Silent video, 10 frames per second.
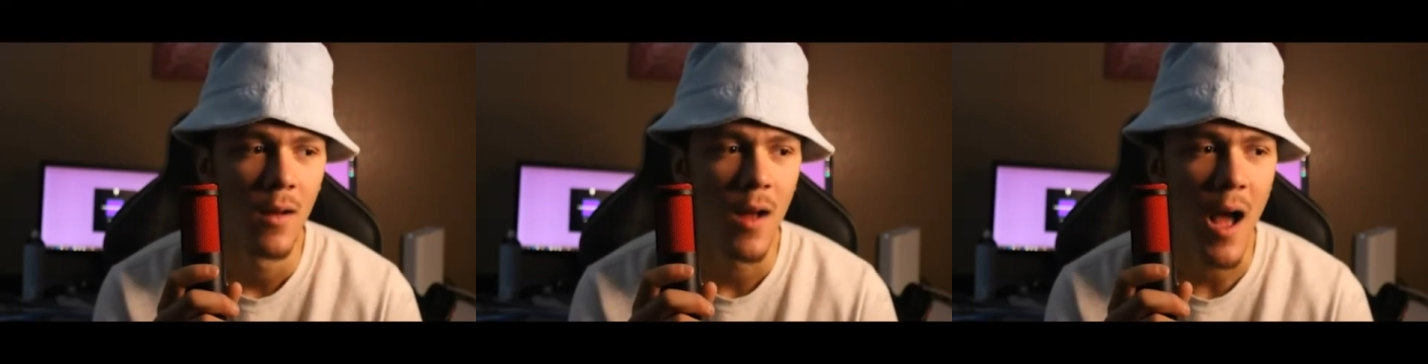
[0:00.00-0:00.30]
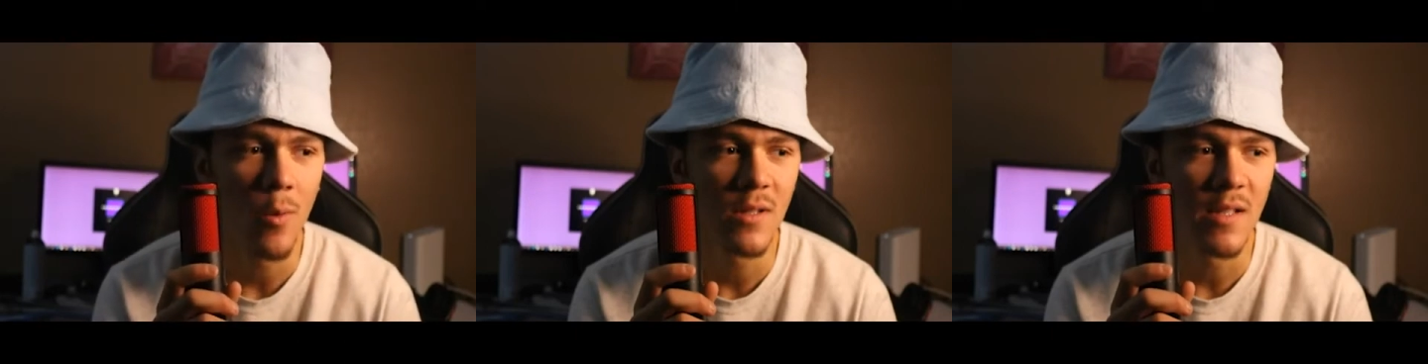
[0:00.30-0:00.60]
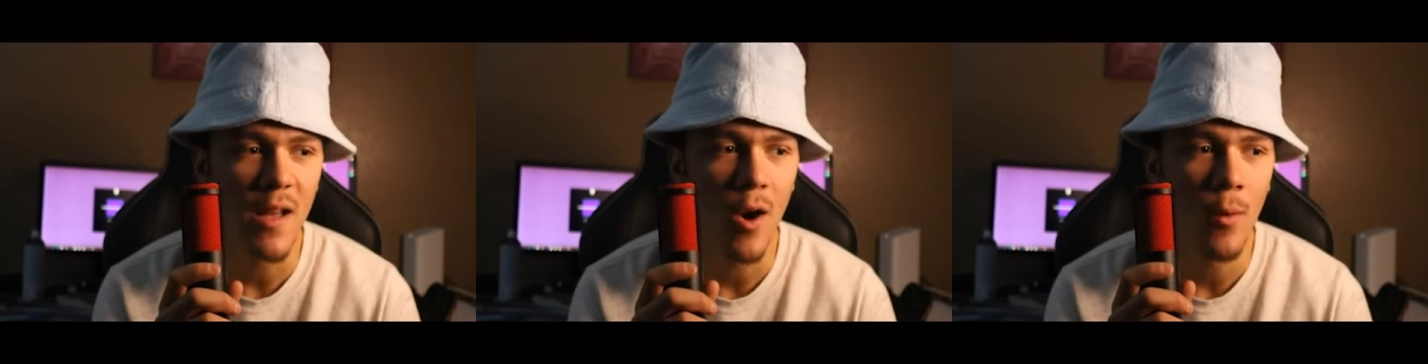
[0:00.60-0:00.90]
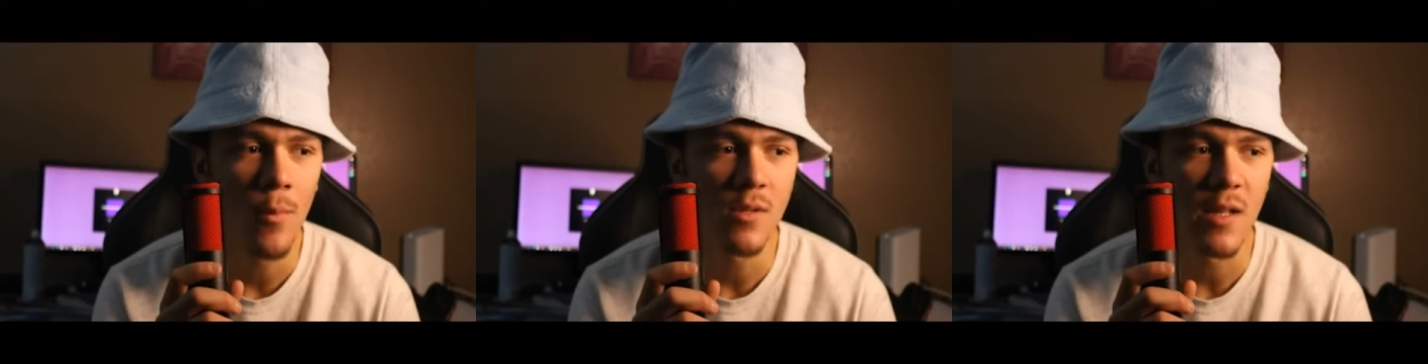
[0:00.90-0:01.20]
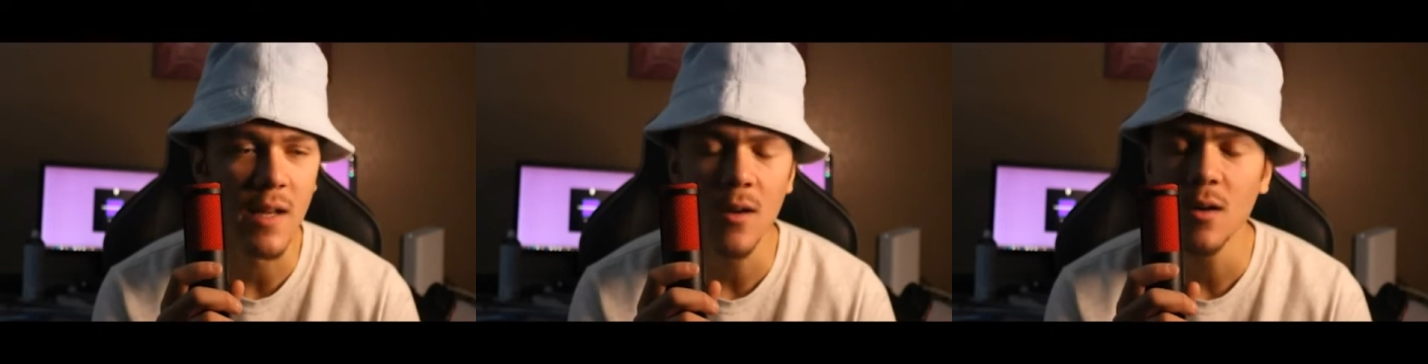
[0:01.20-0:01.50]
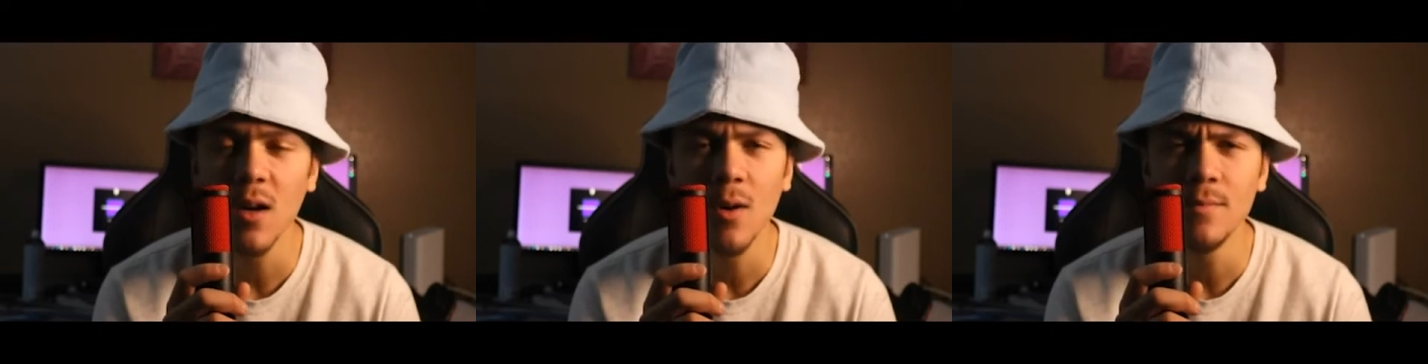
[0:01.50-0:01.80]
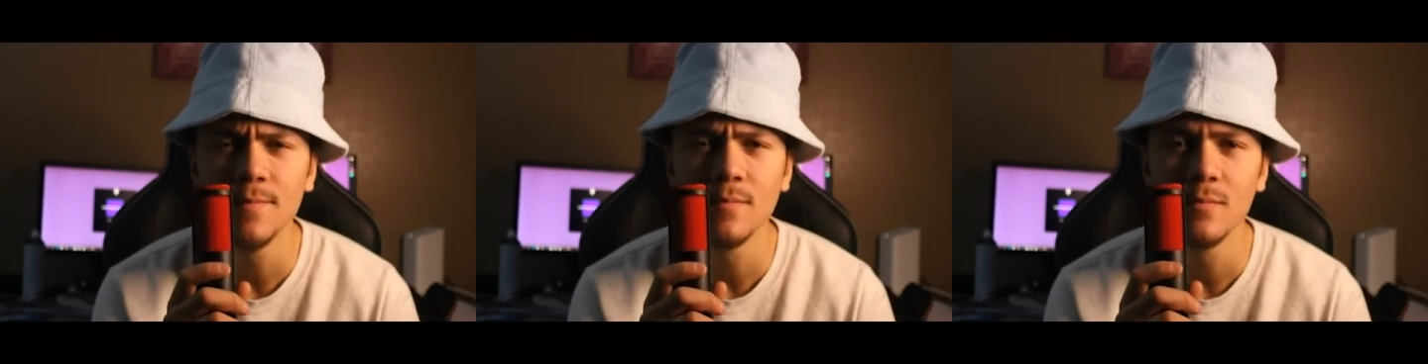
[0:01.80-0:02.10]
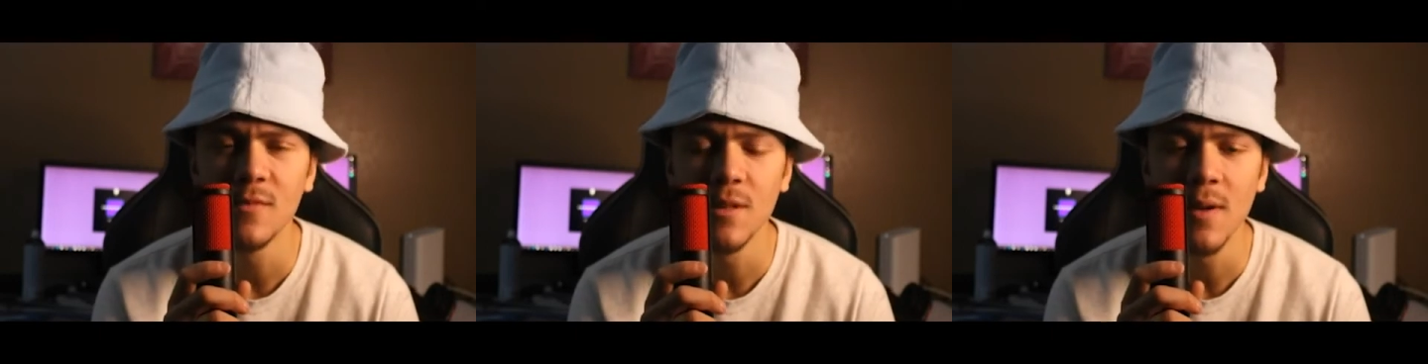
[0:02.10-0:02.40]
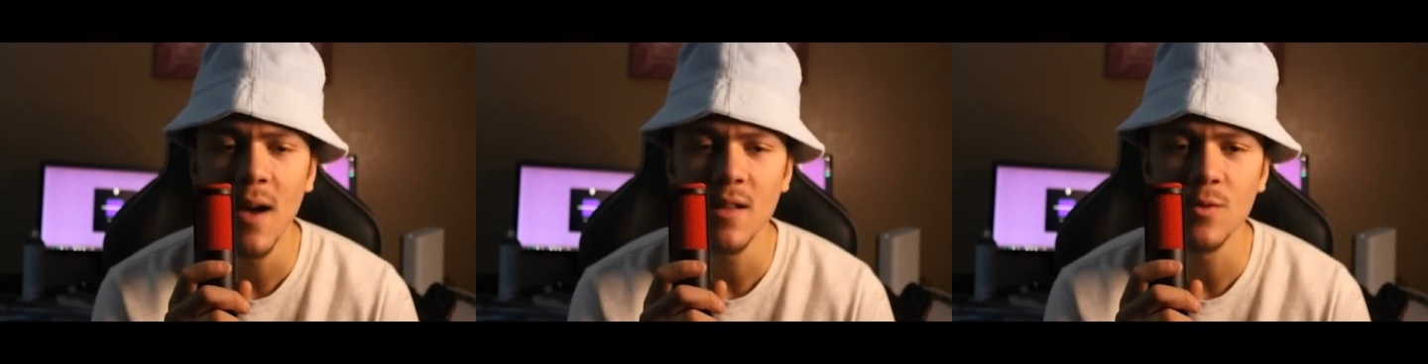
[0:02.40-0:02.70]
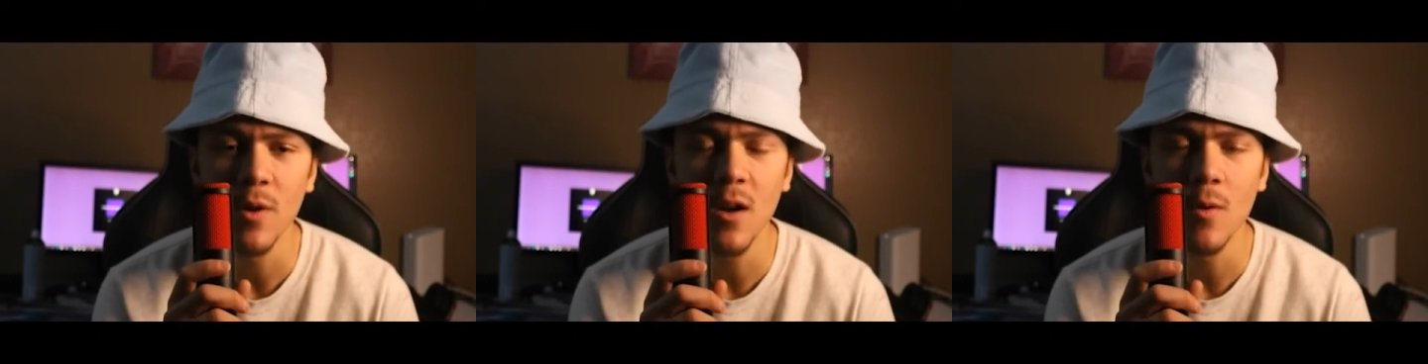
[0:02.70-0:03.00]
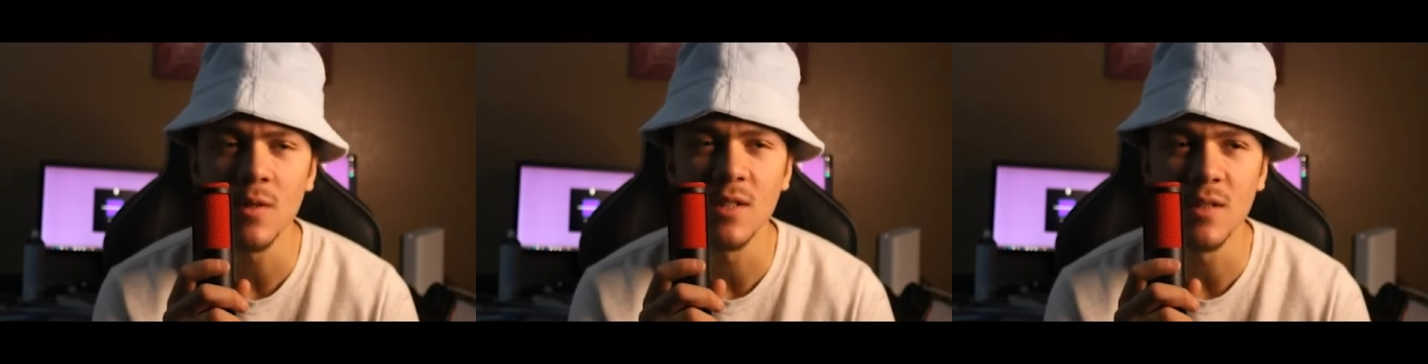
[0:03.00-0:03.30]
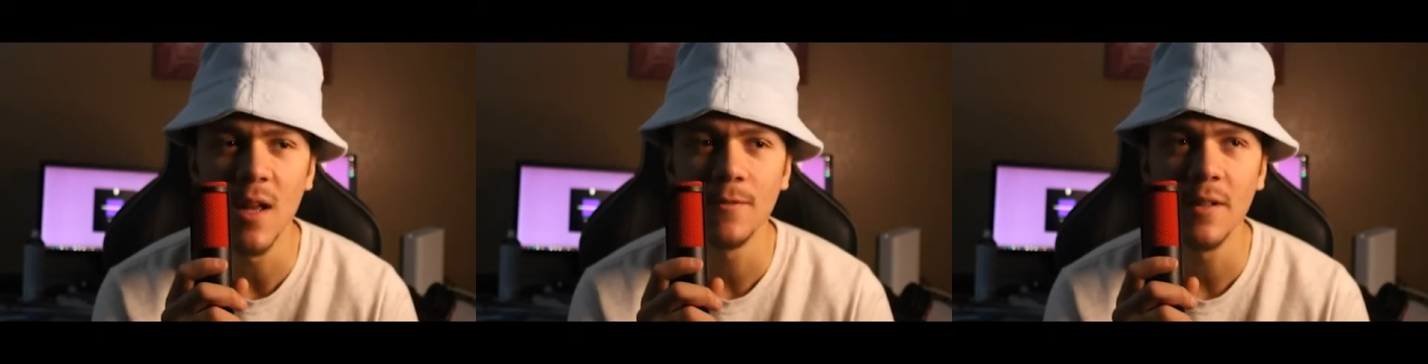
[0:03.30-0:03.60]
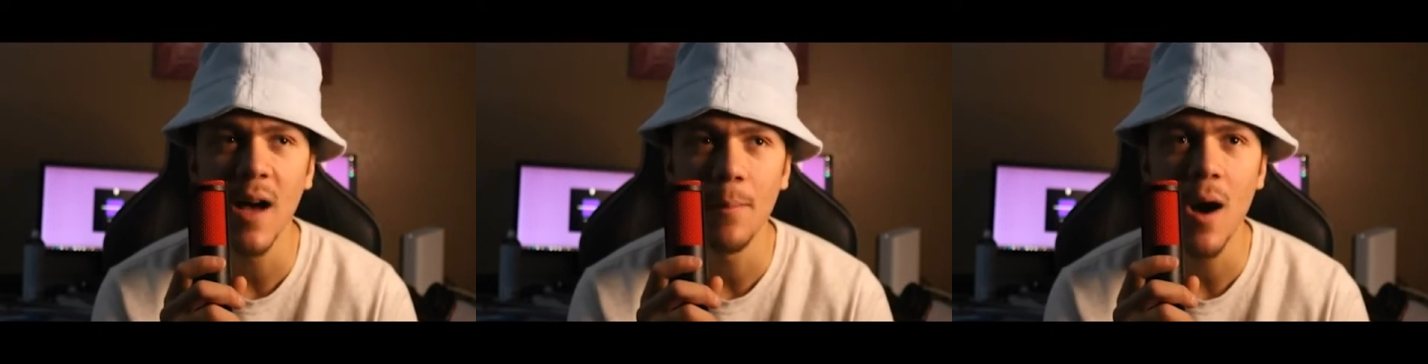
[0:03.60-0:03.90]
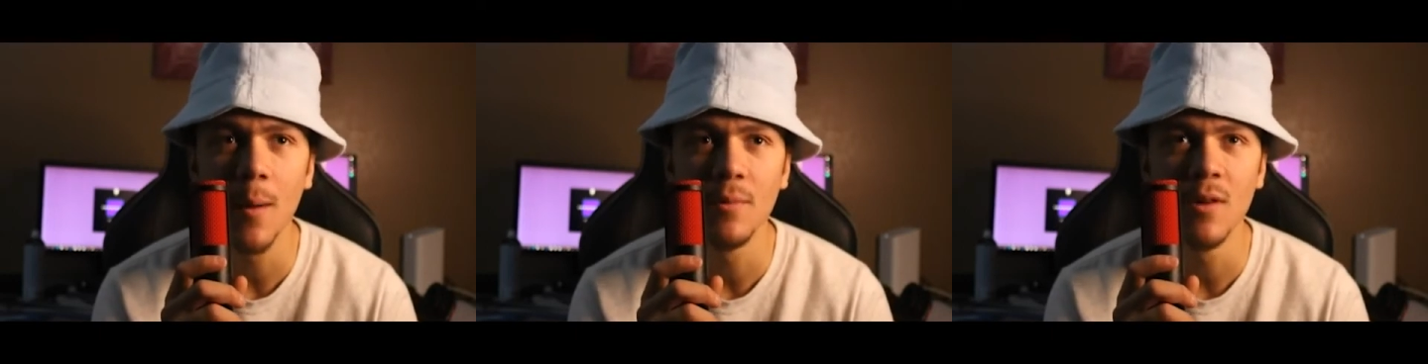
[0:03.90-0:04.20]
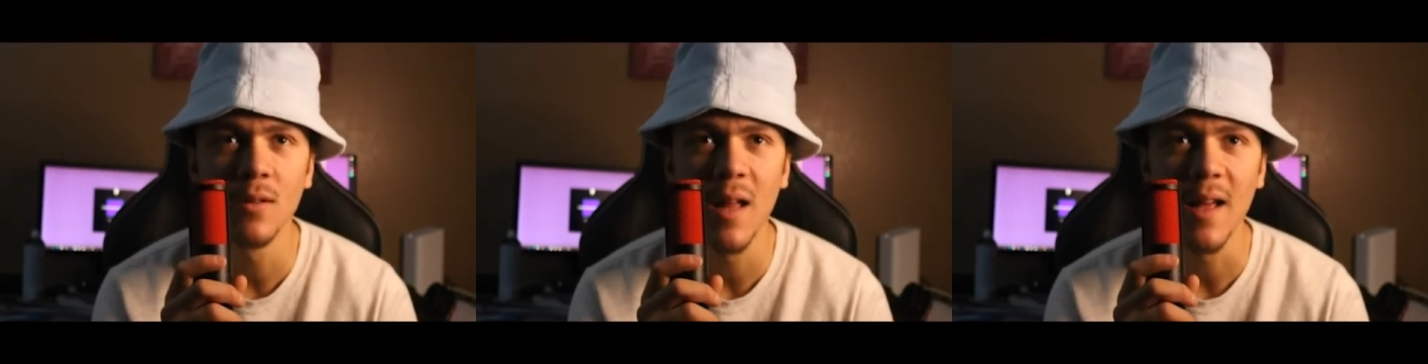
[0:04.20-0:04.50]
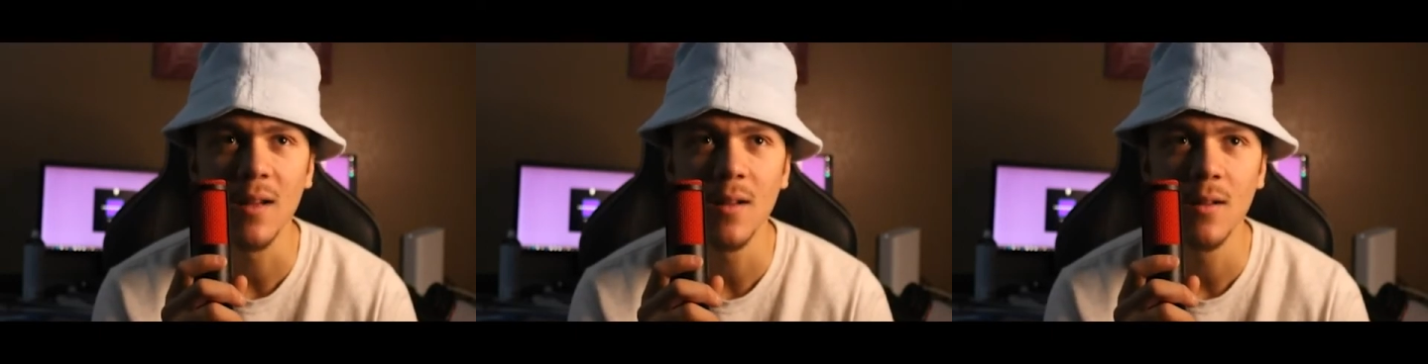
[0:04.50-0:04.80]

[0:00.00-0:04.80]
I would say almost a year ago, to be honest, Rick Owens definitely got popular like